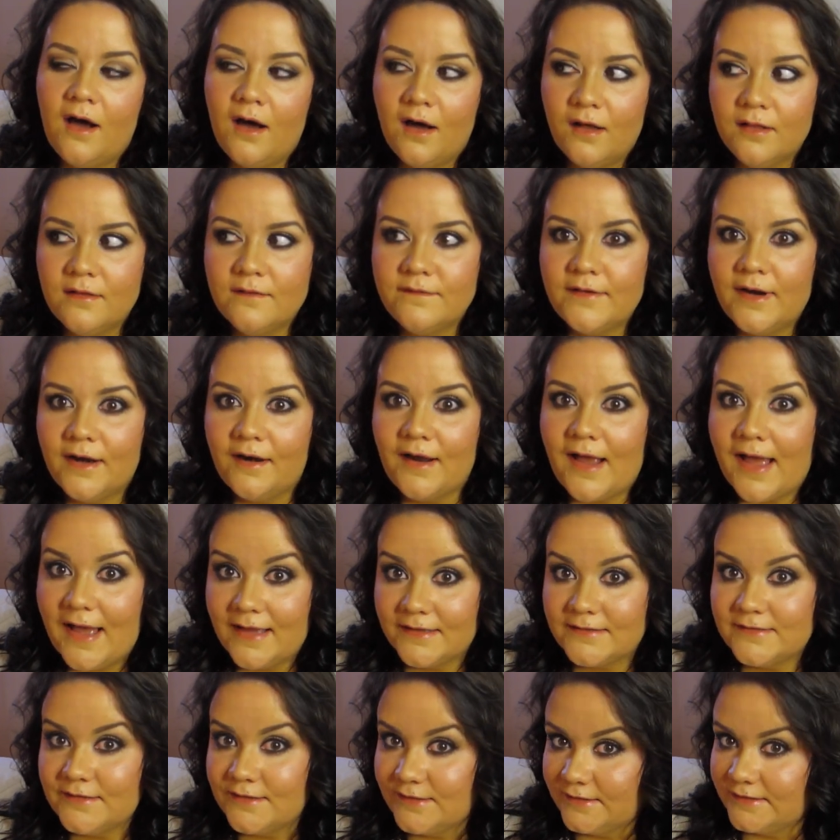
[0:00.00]
all of our
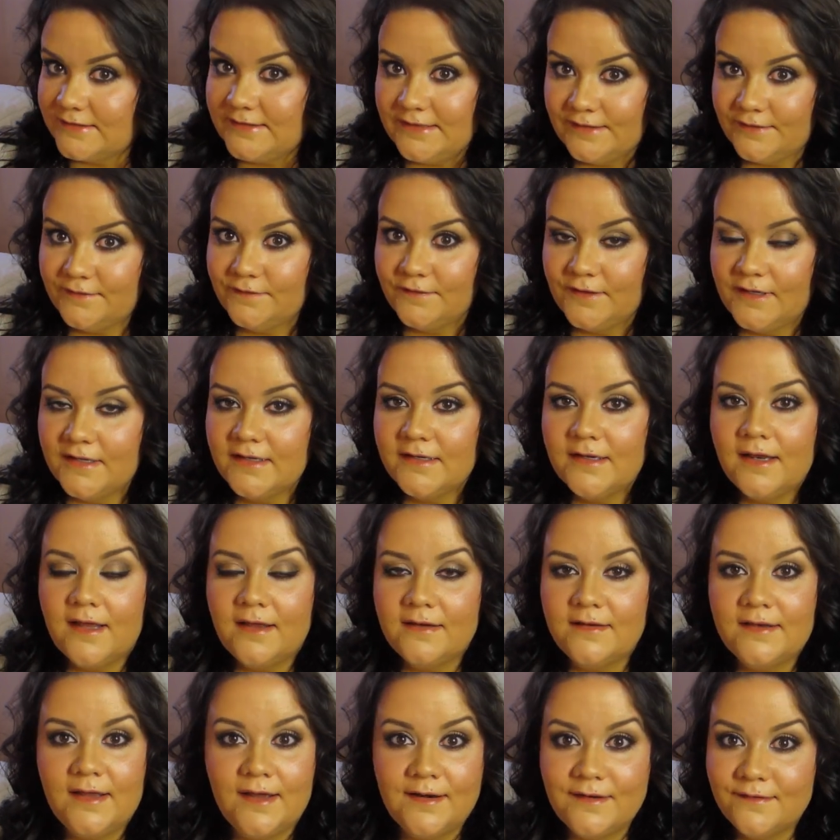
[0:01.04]
eyes look different.
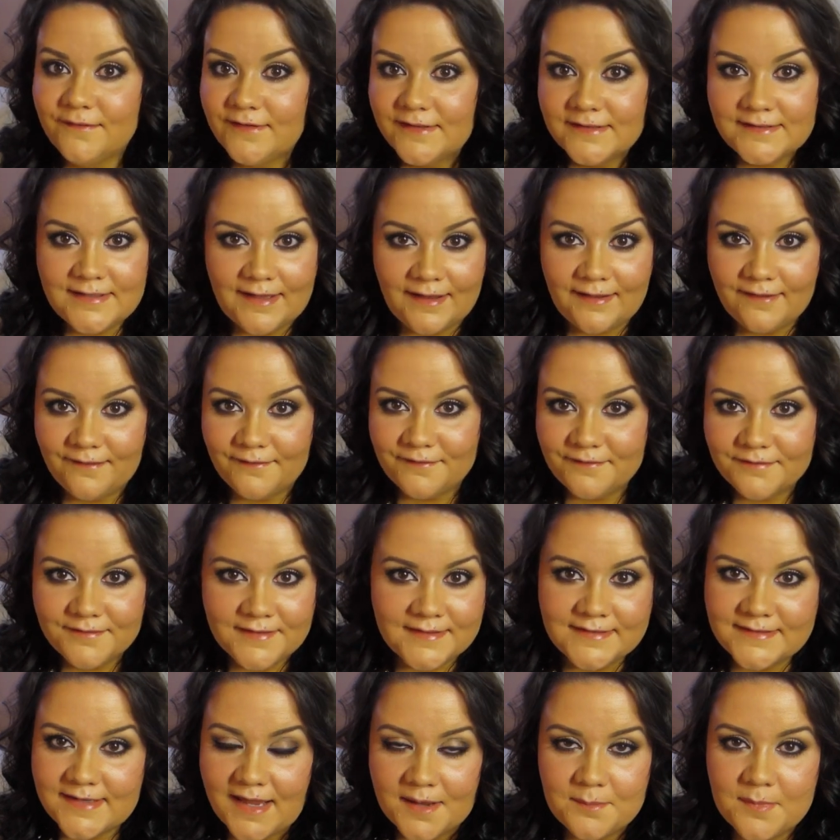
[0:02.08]
None of us have the
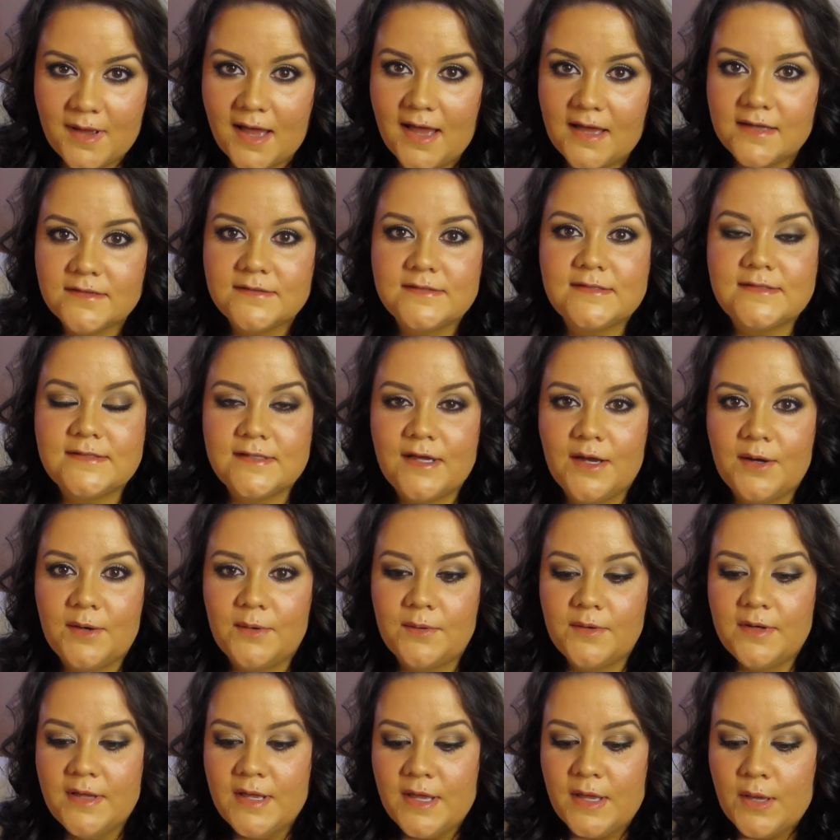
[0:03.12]
same eyes.
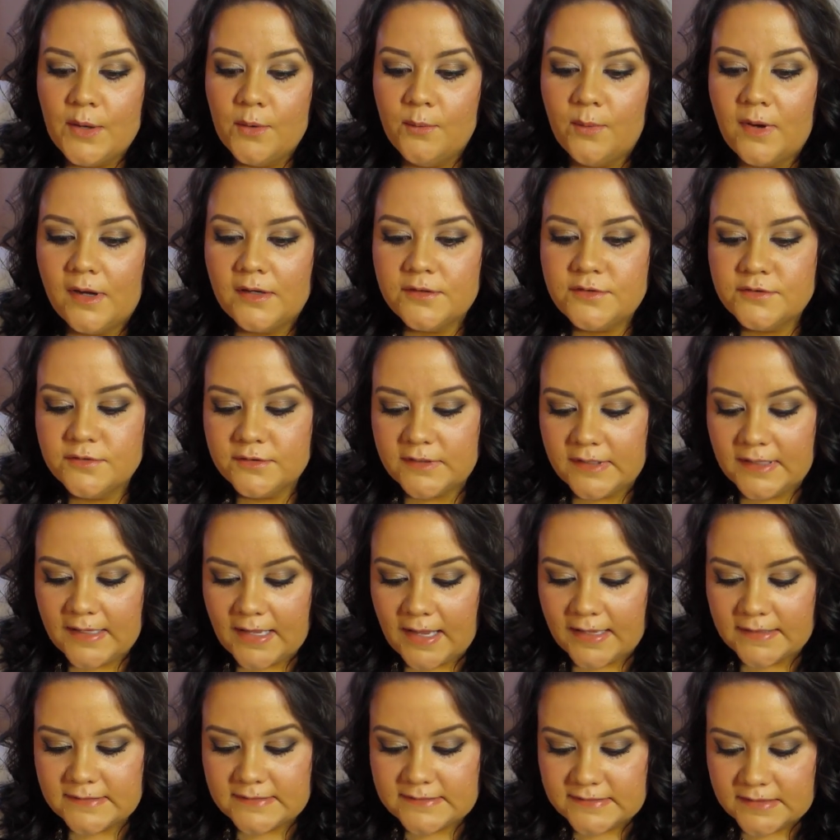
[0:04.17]
So while you'll get
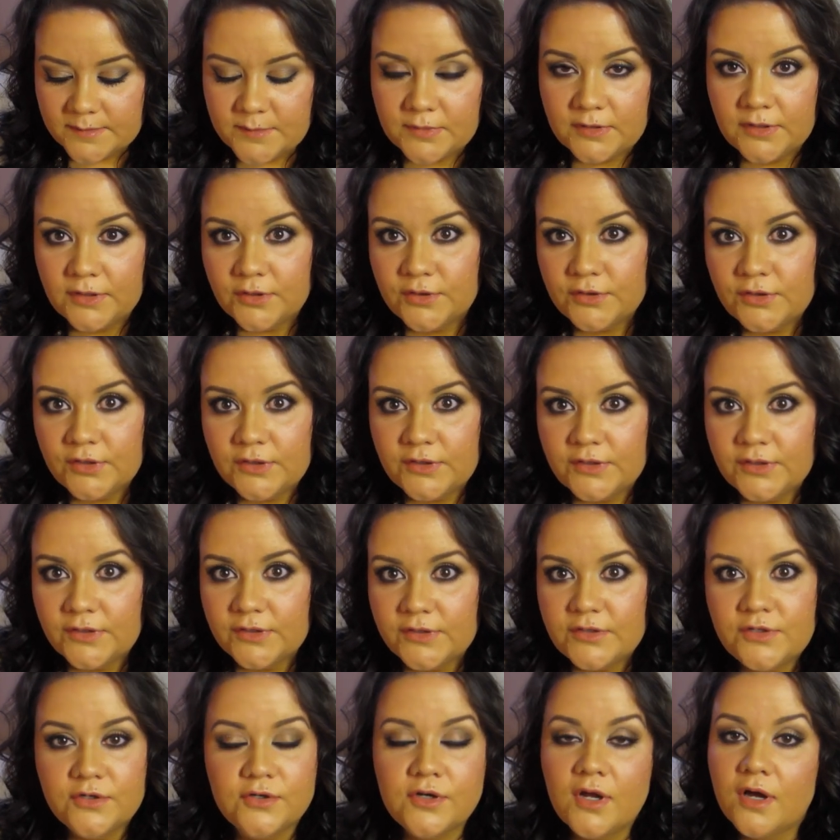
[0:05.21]
a similar look,
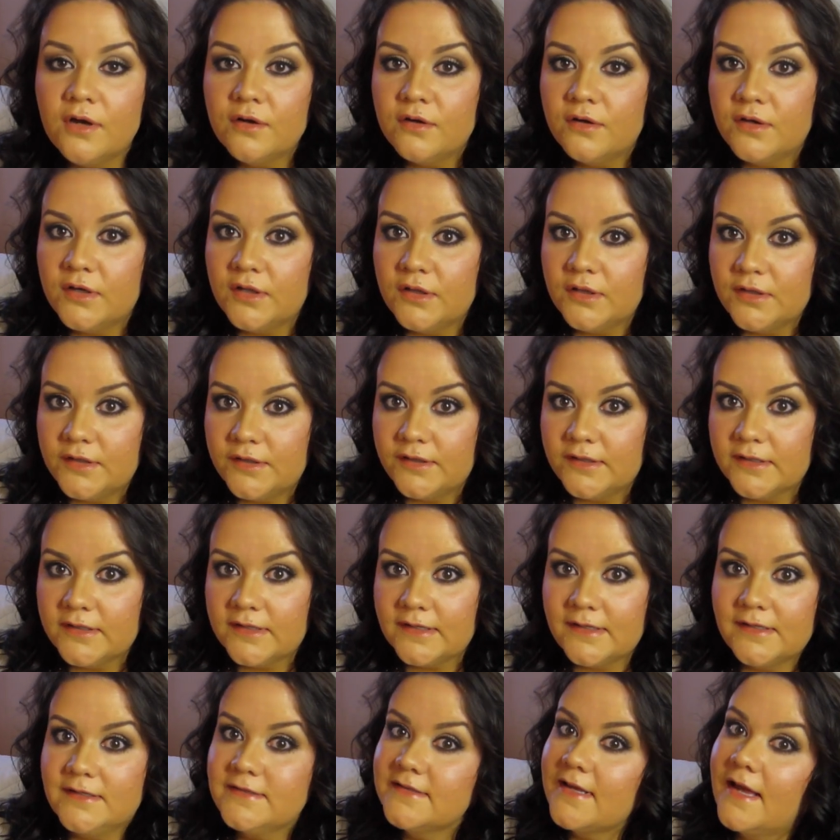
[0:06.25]
you're not going to look
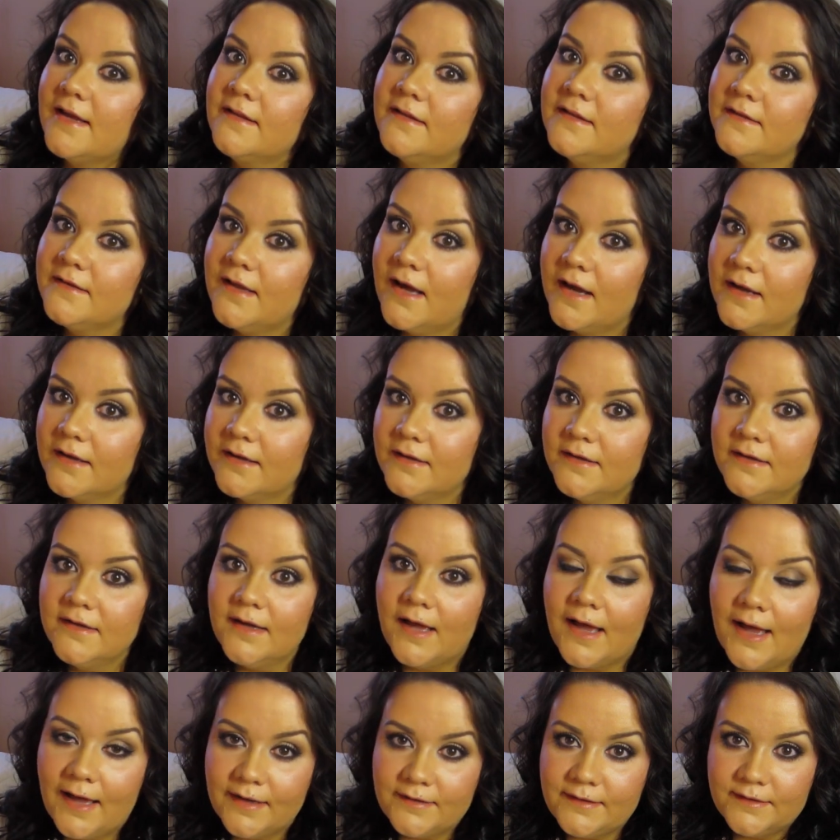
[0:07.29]
exactly like
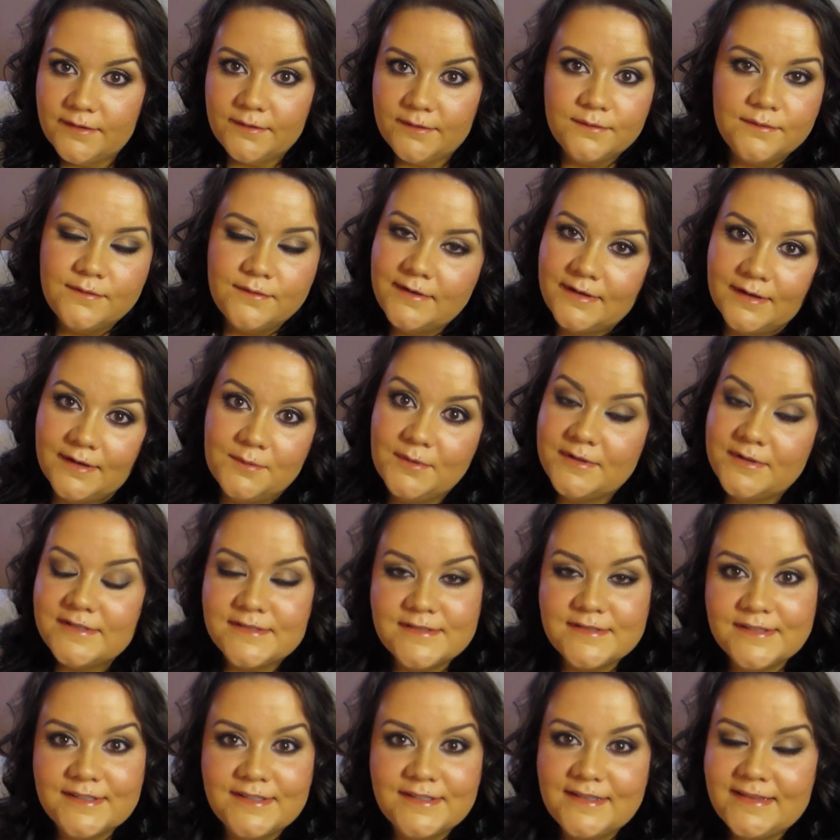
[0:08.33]
I do, you know, which is
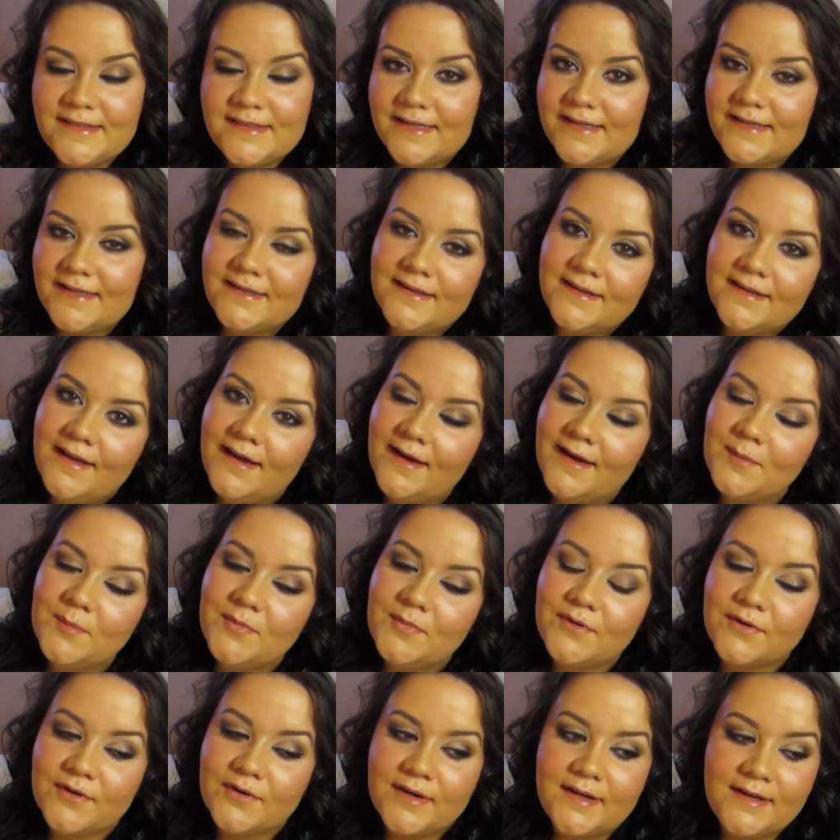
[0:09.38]
a good thing. How
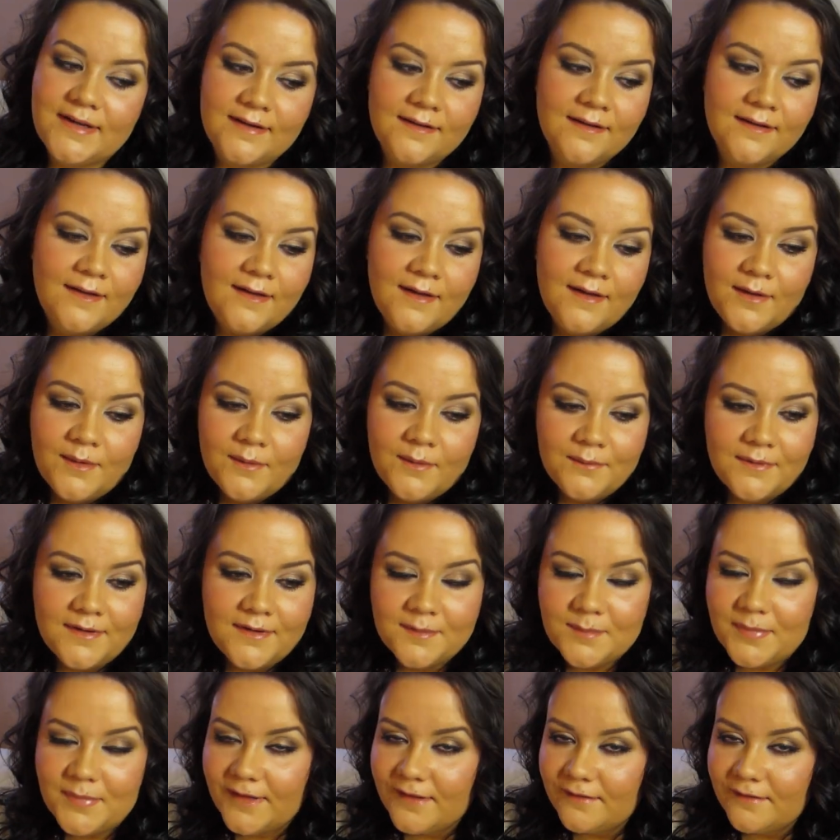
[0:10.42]
boring would
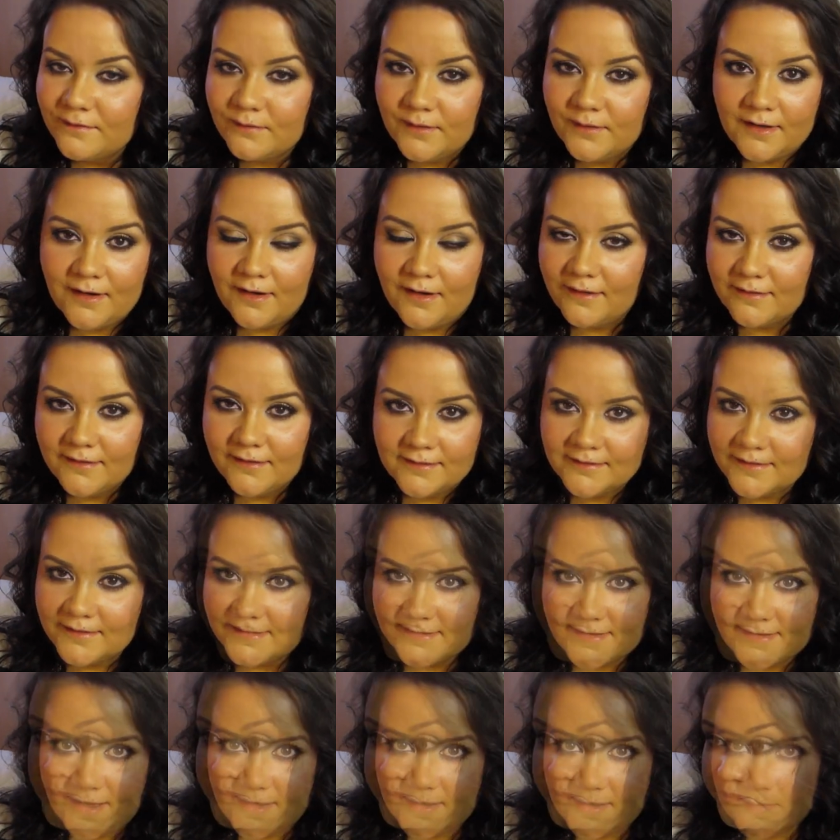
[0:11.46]
it be if we all looked the
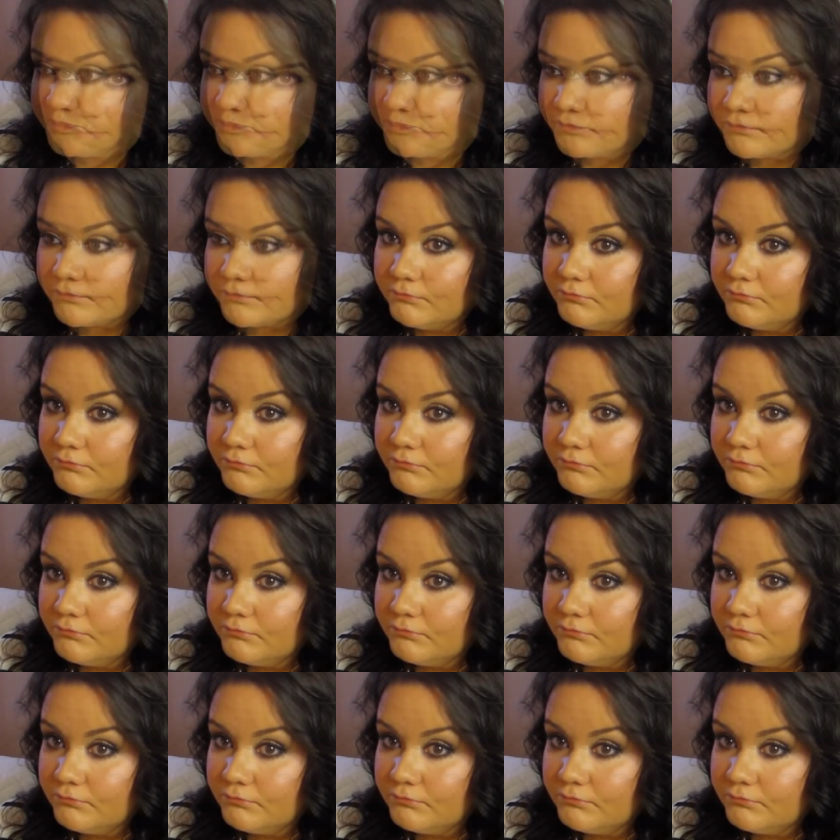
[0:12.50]
same?